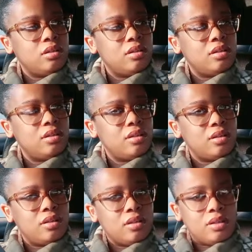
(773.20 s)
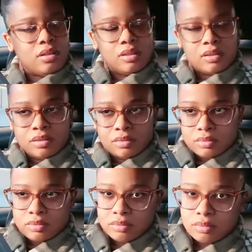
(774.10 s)

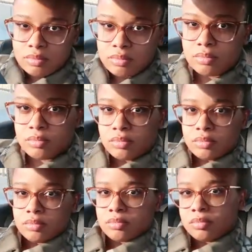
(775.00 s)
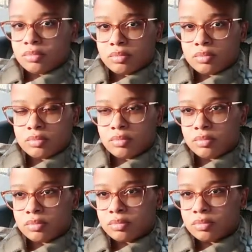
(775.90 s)

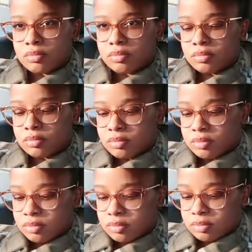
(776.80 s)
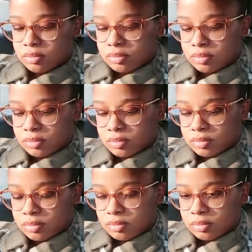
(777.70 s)

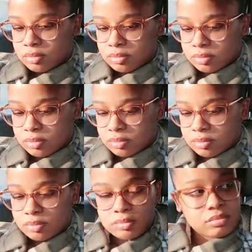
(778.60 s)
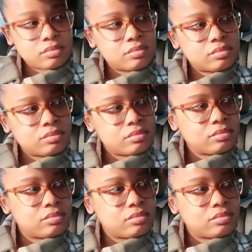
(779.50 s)
(silent)